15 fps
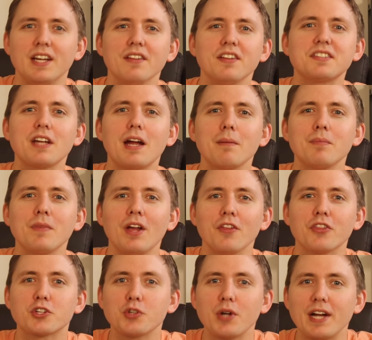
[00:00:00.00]
This time,
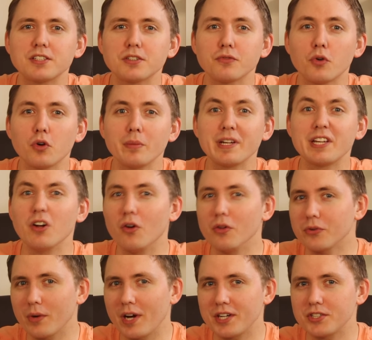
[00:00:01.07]
the cracks are forming in all
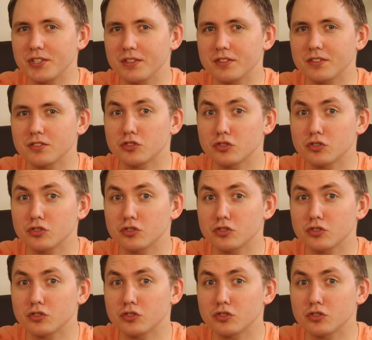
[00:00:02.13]
directions,